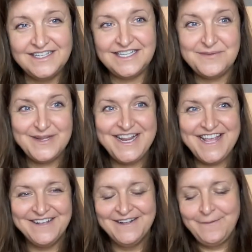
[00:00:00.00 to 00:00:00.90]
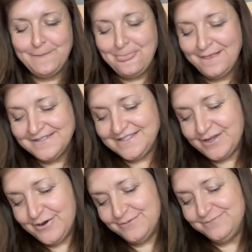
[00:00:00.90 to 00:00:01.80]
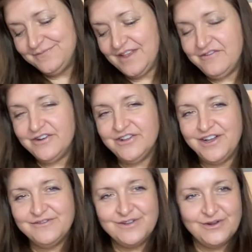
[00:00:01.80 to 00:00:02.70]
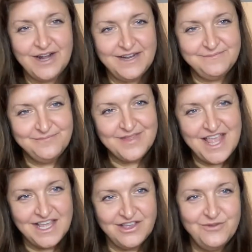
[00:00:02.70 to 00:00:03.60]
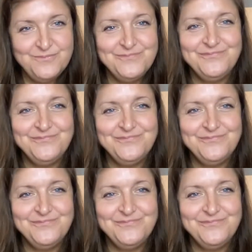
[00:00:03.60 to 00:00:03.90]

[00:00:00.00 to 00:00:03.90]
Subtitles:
TBD. So if you're along for the ride, thank you.